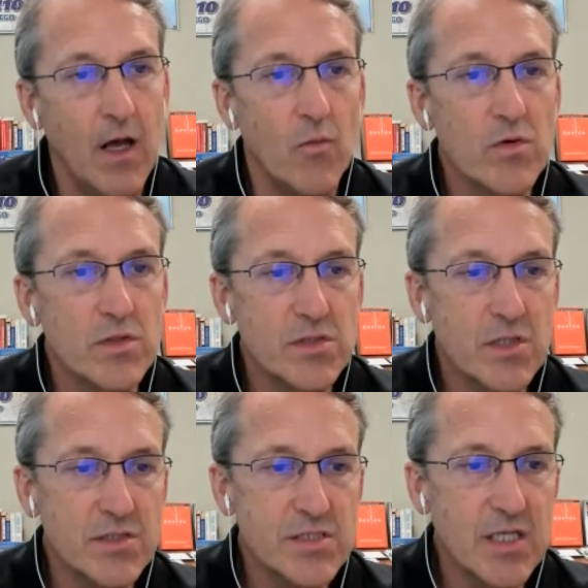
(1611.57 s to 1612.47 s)
Well,
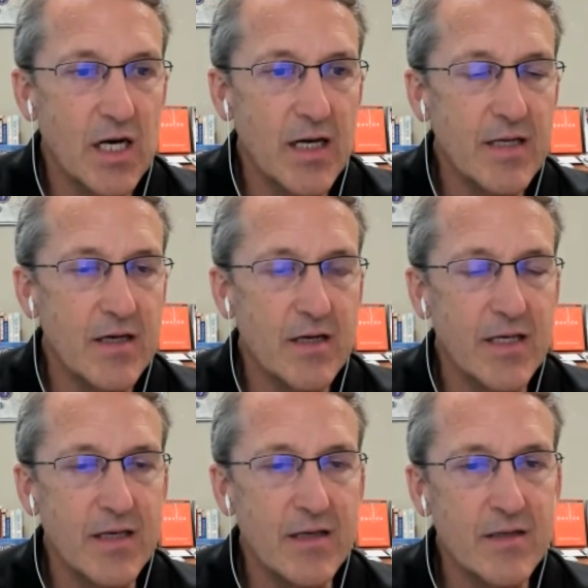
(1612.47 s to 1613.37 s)
Darcie, I
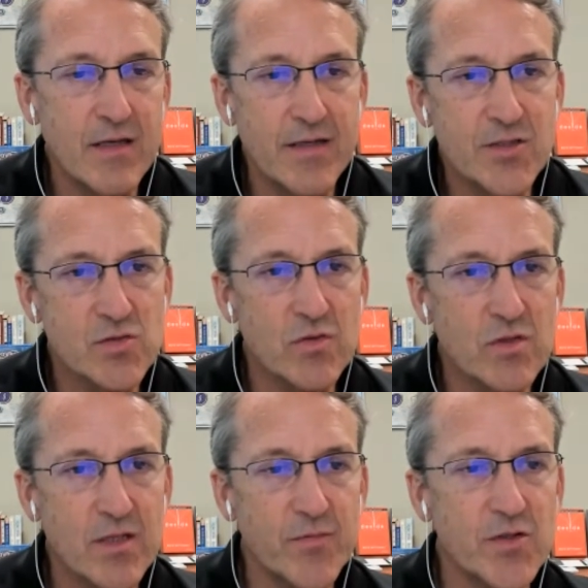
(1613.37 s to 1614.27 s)
again, I just
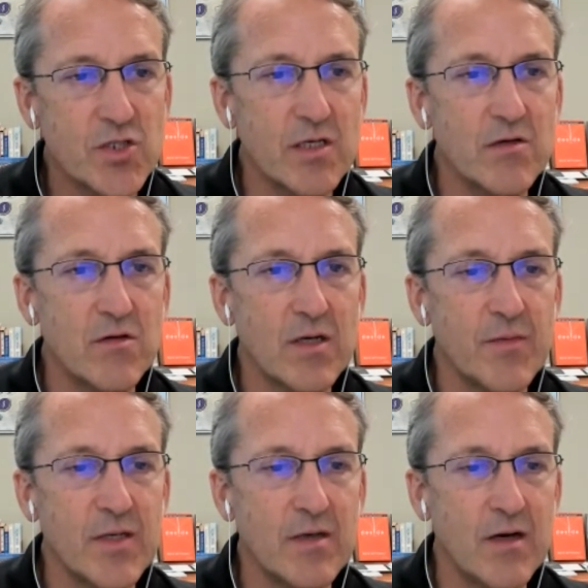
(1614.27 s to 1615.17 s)
really appreciate you
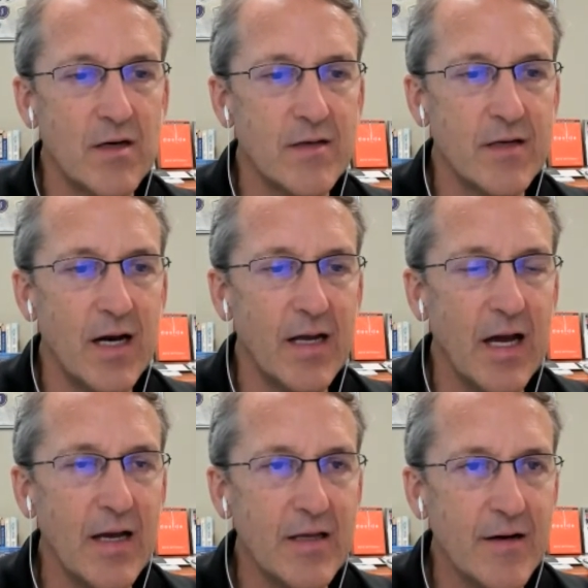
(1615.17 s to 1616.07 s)
coming on. I,
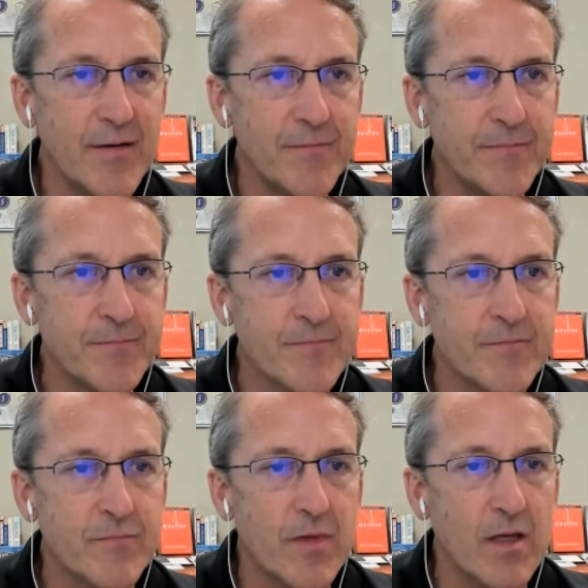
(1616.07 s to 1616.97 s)
I um,
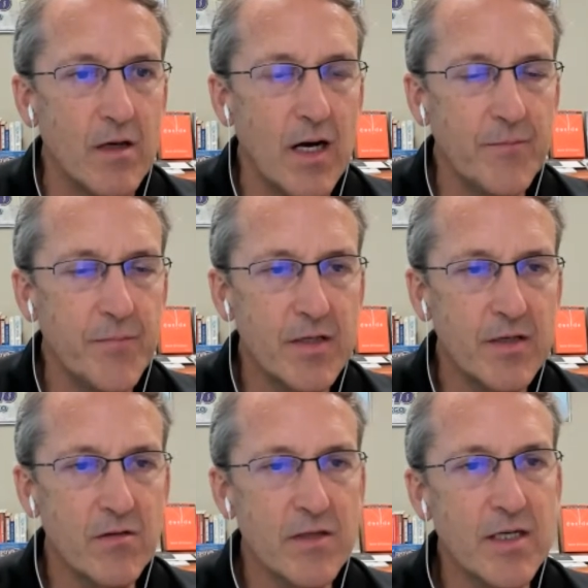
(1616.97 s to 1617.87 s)
I'm
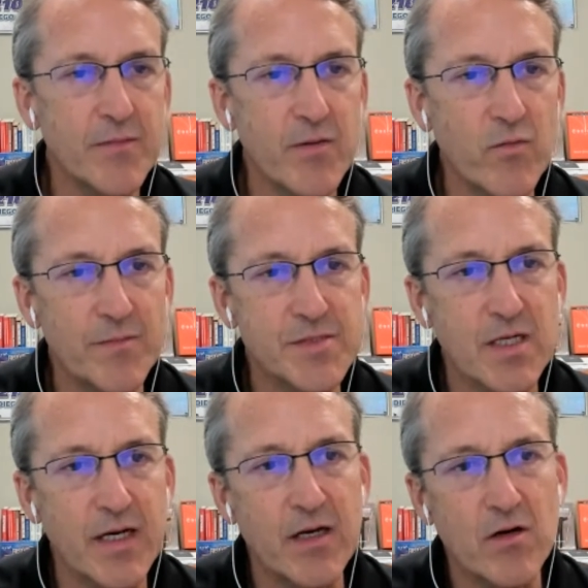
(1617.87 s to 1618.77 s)
putting your link on my
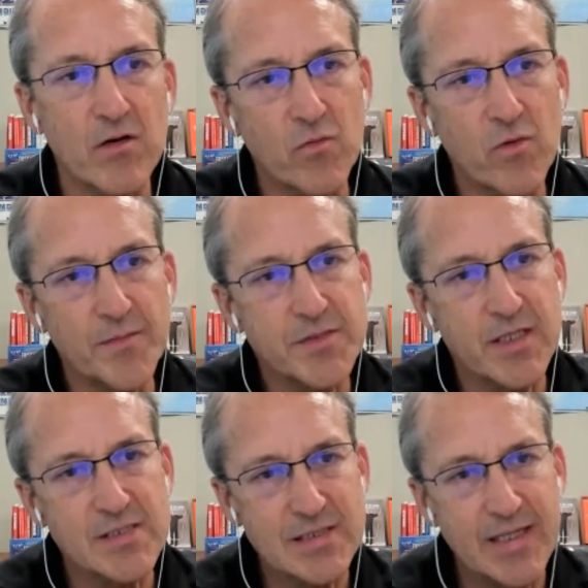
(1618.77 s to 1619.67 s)
website. Her
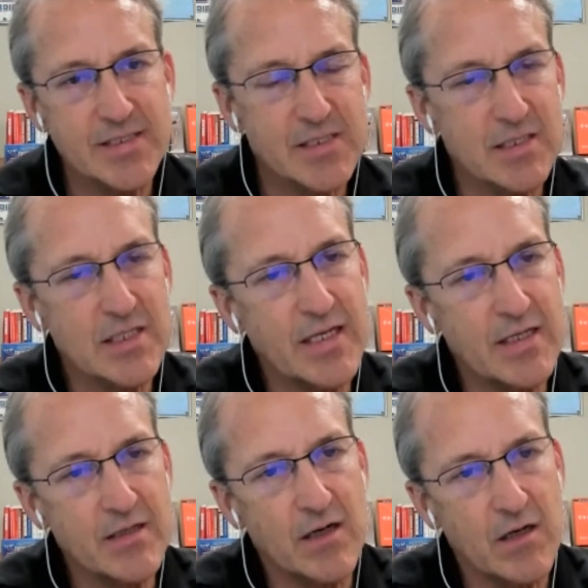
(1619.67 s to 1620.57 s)
website is
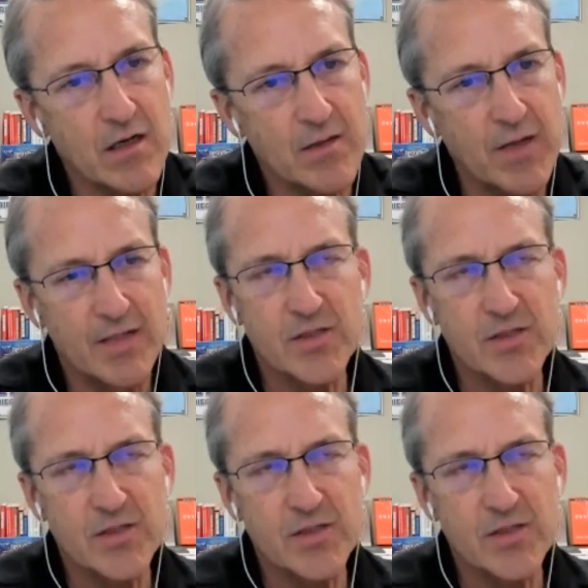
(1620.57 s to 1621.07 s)
leightonlane.com.